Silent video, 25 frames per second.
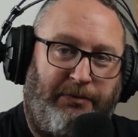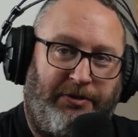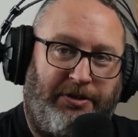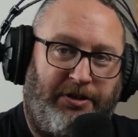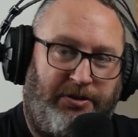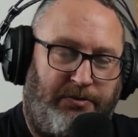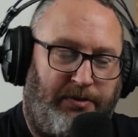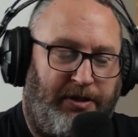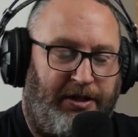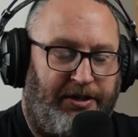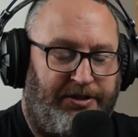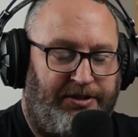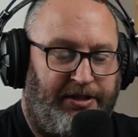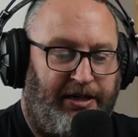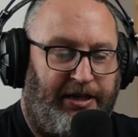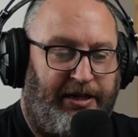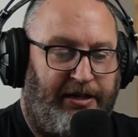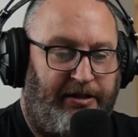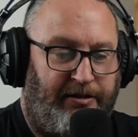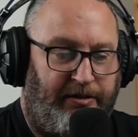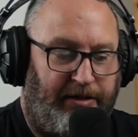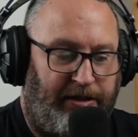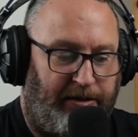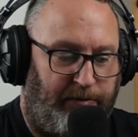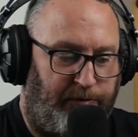which is why I
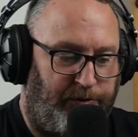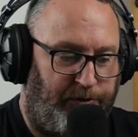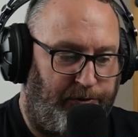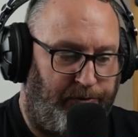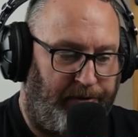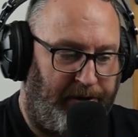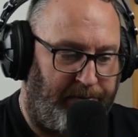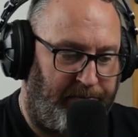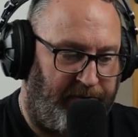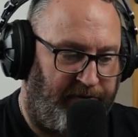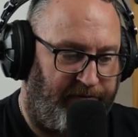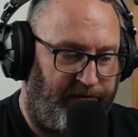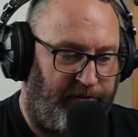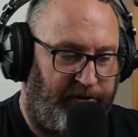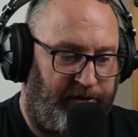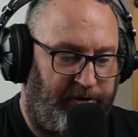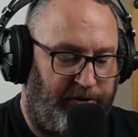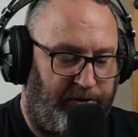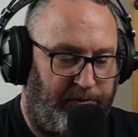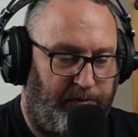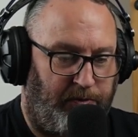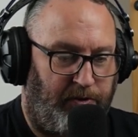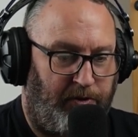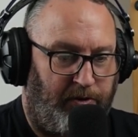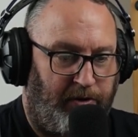say I was running before I
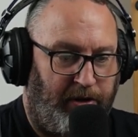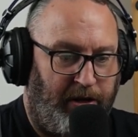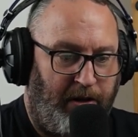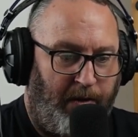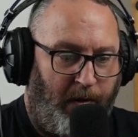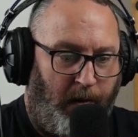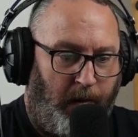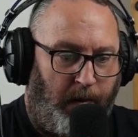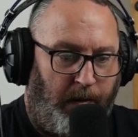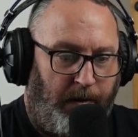could walk.